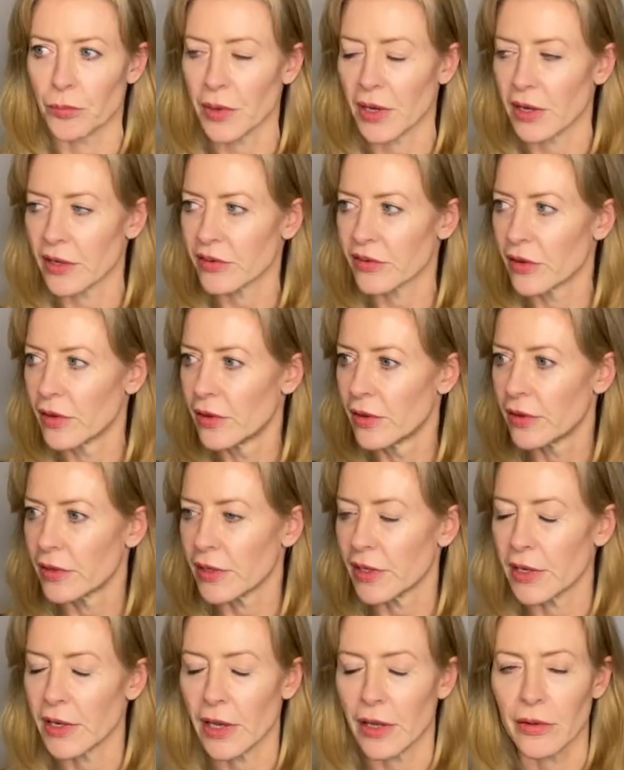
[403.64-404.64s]
but
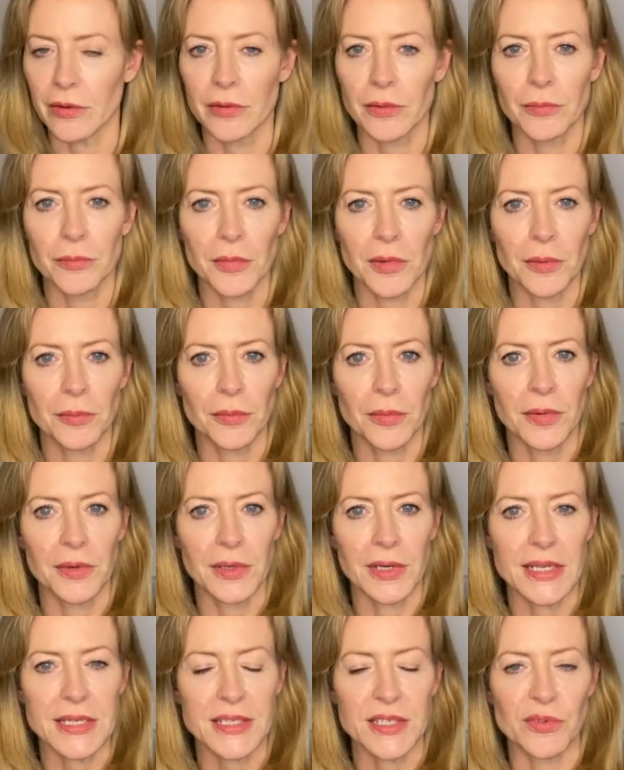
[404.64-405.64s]
you know,
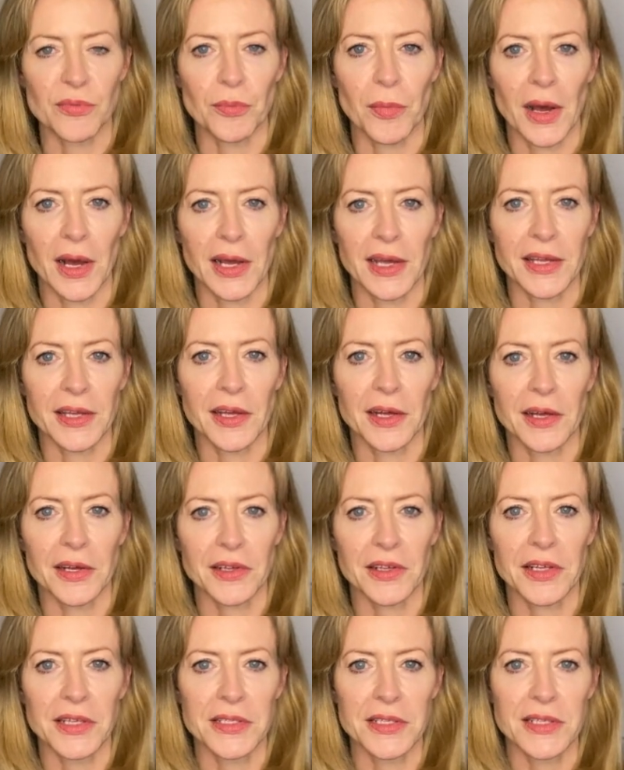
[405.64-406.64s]
least of my
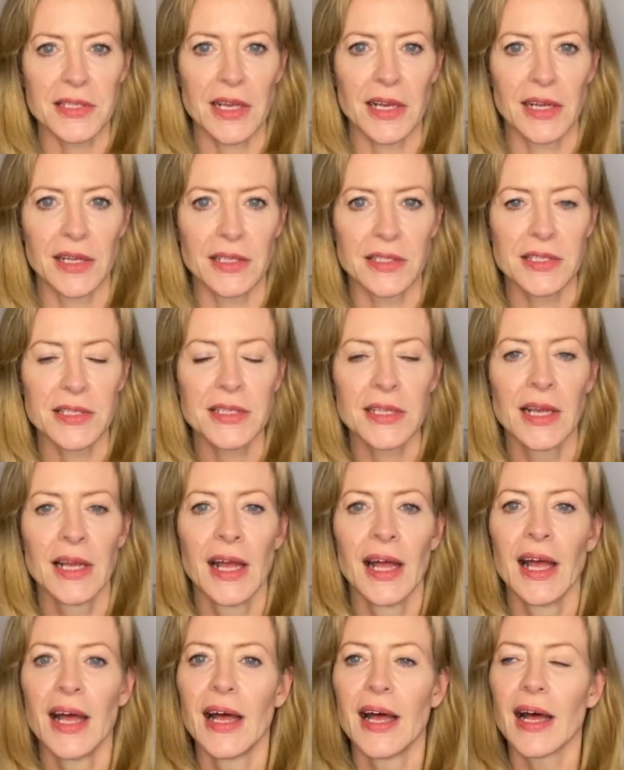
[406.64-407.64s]
concerns.
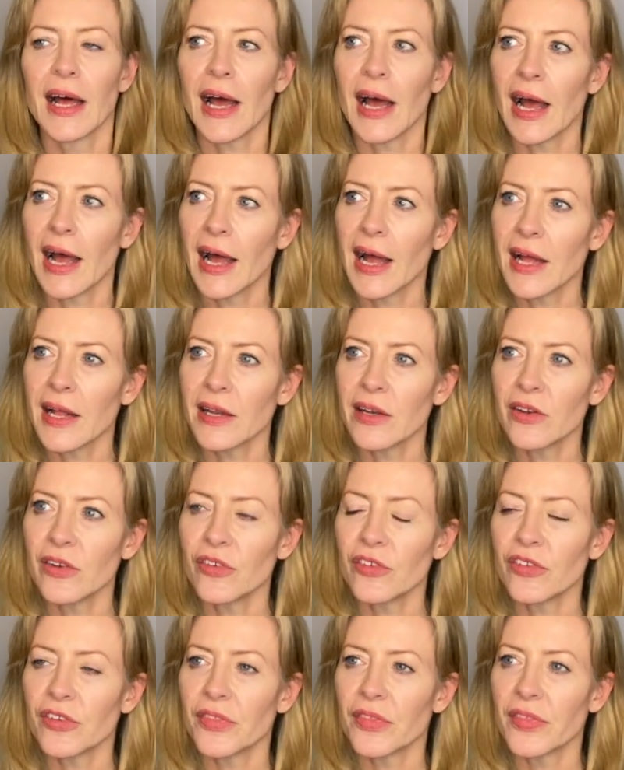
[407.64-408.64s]

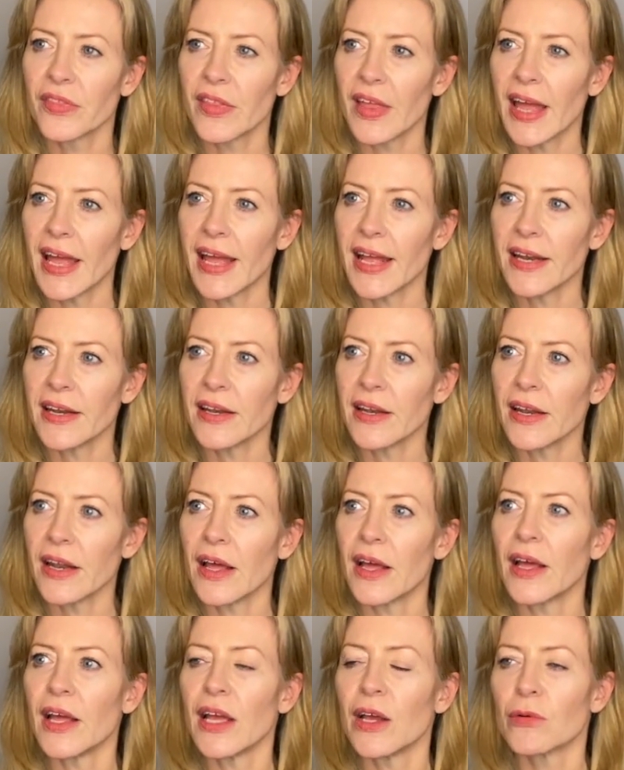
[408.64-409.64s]
And
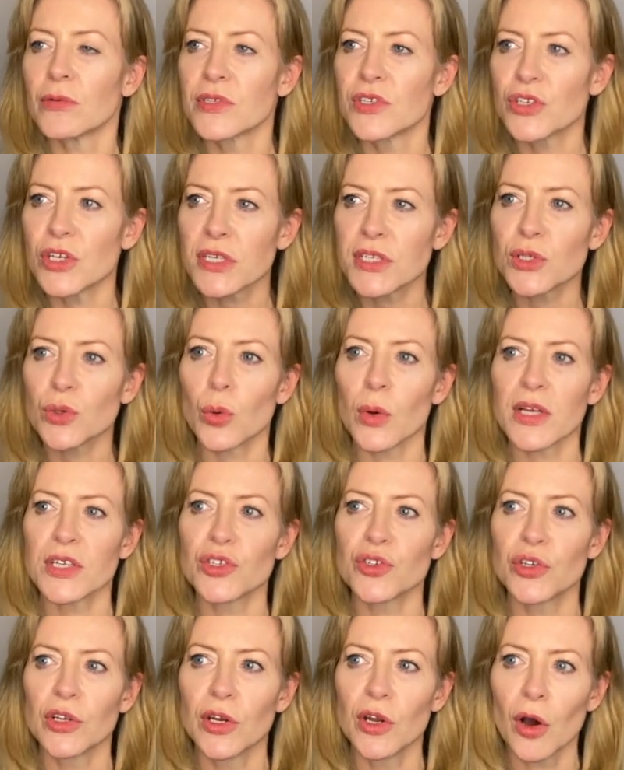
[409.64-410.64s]
then it was just a
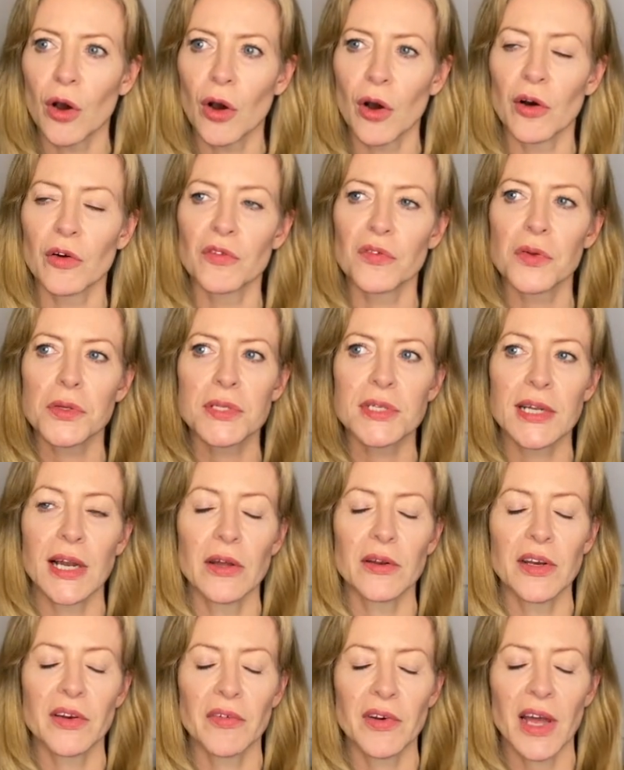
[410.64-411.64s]
question of
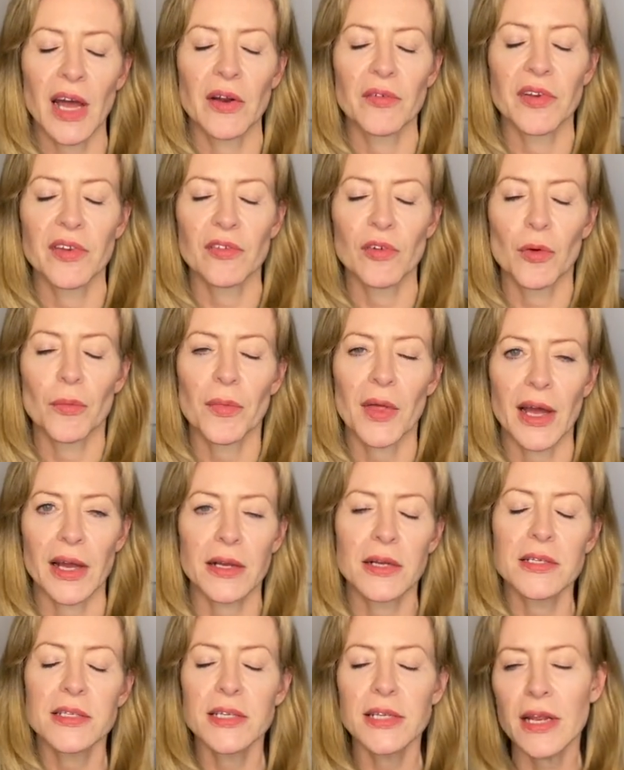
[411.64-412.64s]
slowly recovering from that,
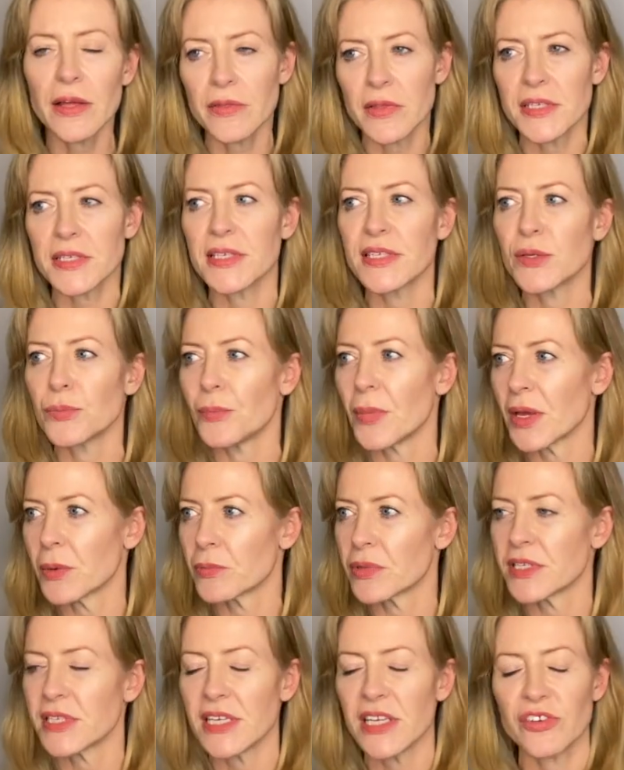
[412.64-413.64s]
because you know, this is a big
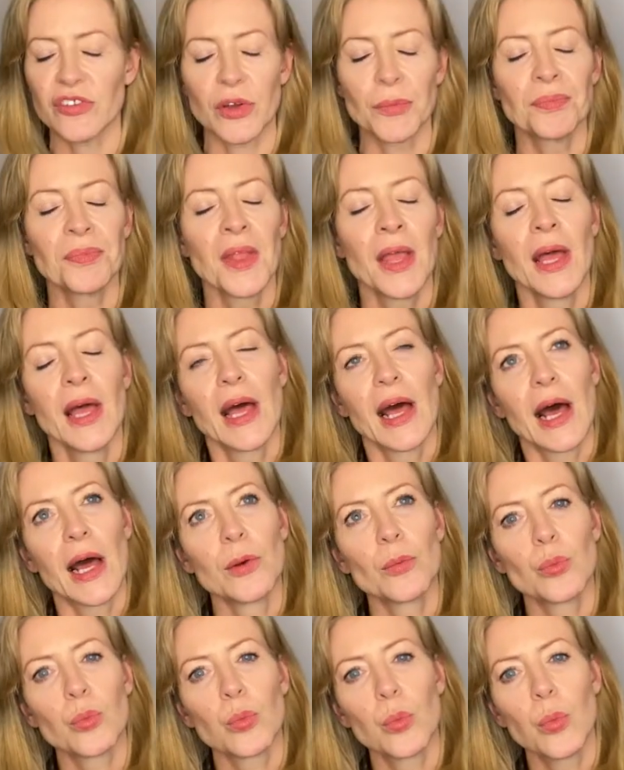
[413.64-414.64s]
procedure.
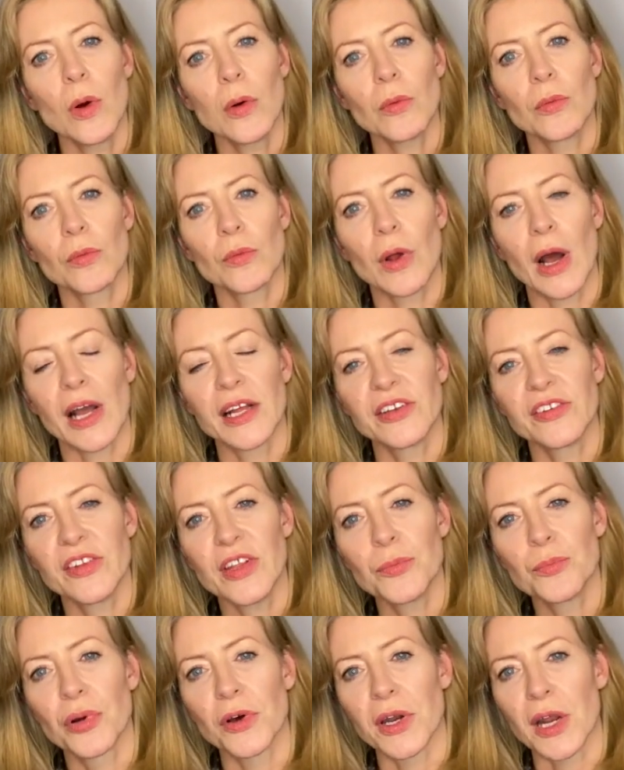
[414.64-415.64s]
And what I
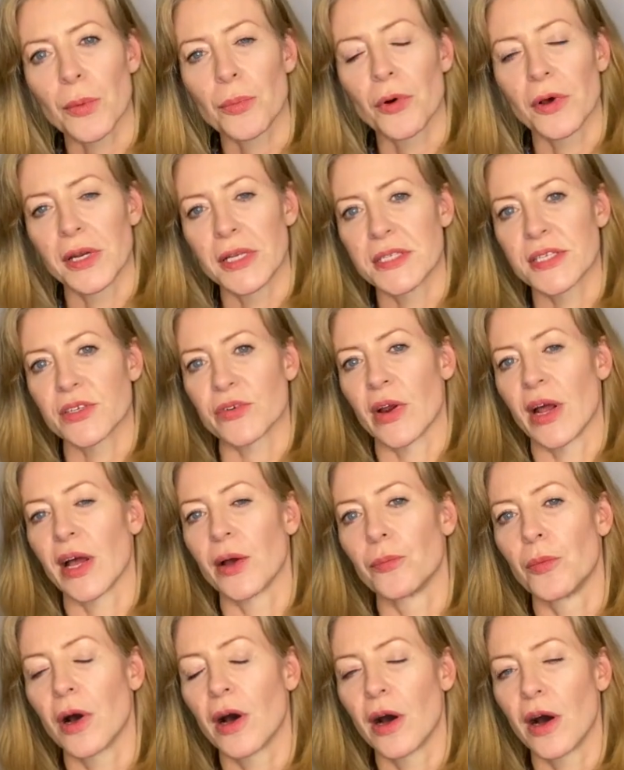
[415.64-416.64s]
did put up on
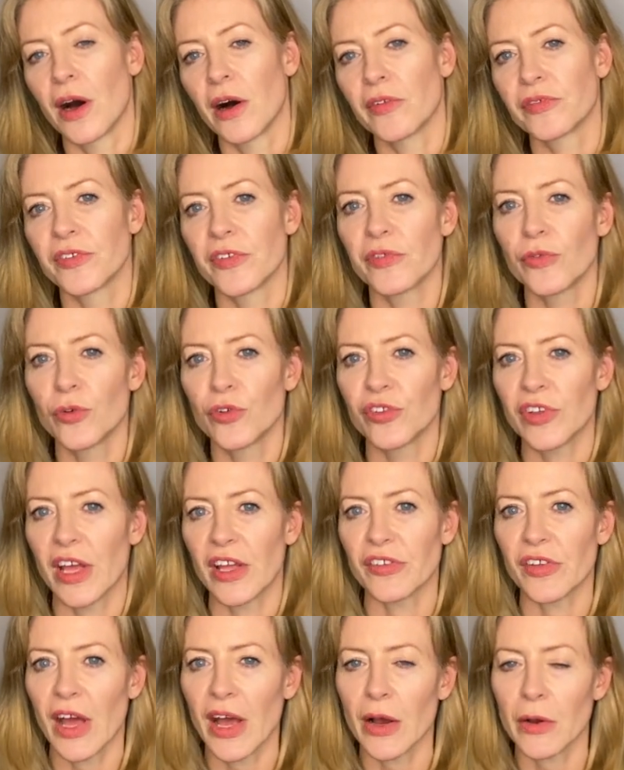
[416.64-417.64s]
Instagram after
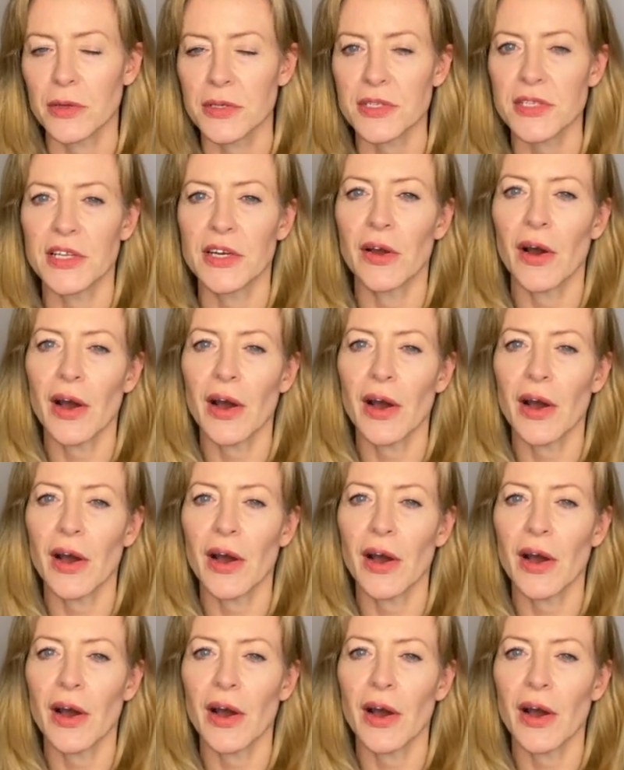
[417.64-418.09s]
48 hours, you know,